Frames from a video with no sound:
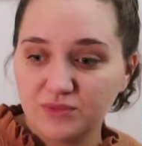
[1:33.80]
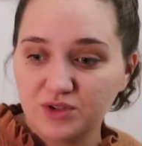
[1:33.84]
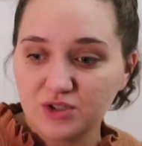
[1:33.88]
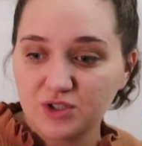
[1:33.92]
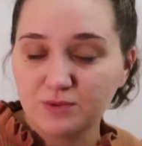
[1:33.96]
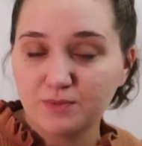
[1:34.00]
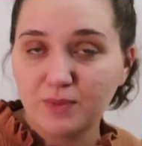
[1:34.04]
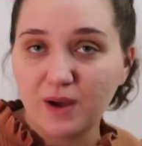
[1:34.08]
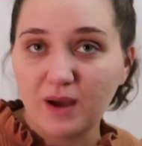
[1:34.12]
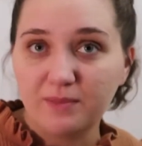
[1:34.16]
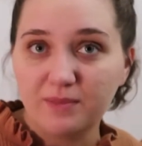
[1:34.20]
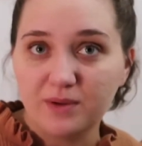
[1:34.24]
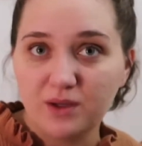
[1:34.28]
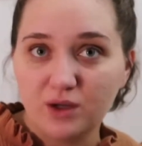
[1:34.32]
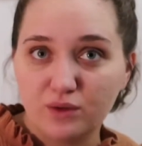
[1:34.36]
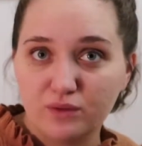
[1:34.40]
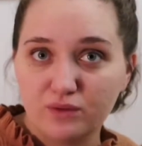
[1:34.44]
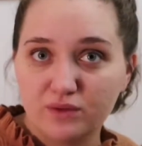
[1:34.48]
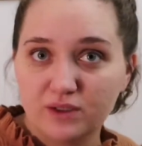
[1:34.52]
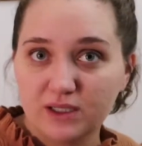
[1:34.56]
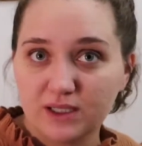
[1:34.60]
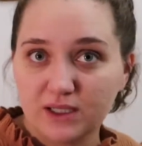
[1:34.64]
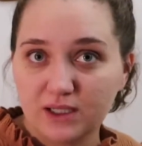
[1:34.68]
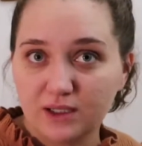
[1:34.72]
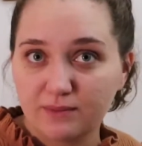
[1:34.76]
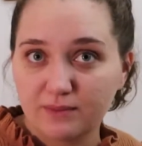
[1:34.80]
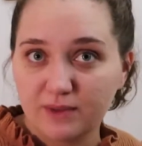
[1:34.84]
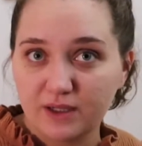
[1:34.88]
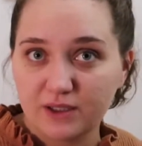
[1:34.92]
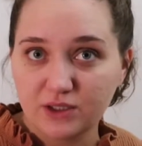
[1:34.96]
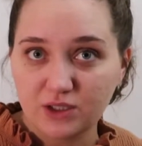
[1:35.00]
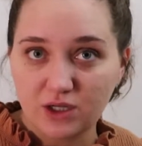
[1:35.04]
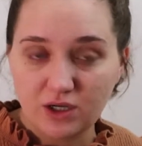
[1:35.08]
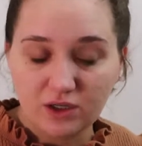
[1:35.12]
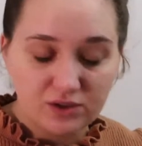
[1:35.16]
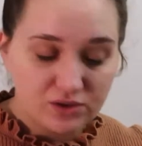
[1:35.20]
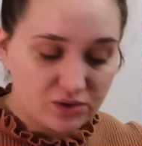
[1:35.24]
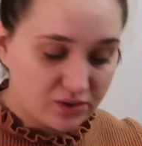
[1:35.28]
puppy over here, my
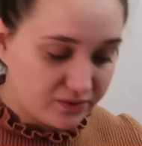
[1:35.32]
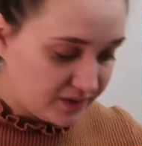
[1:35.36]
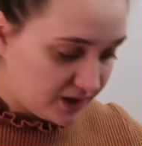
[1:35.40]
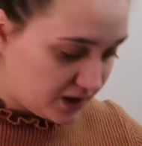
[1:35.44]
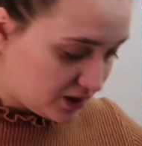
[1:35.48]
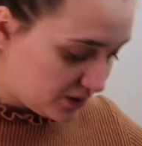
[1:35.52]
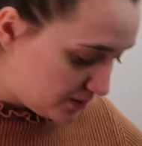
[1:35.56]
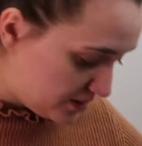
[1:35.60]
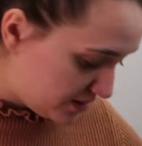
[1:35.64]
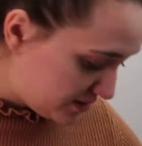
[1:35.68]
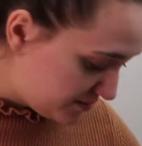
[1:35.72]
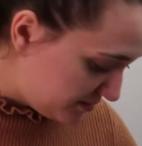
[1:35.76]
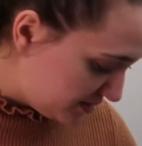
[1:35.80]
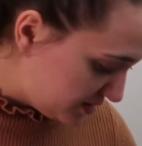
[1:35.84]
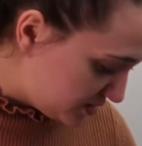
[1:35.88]
dog's over here with me,